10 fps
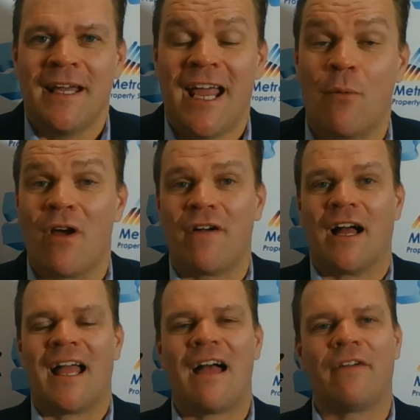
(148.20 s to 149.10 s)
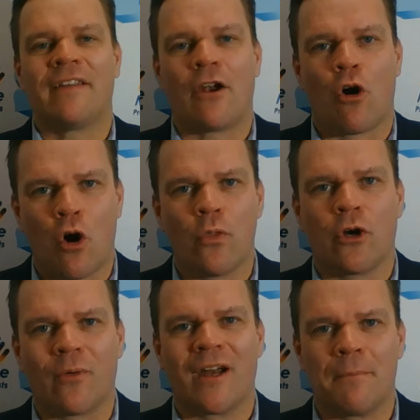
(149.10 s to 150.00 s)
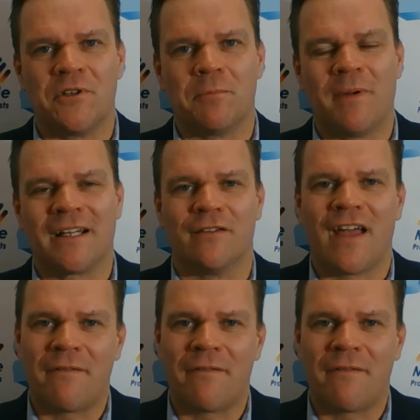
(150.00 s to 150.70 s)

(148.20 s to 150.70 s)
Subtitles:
However, having that on-the-ground perspective,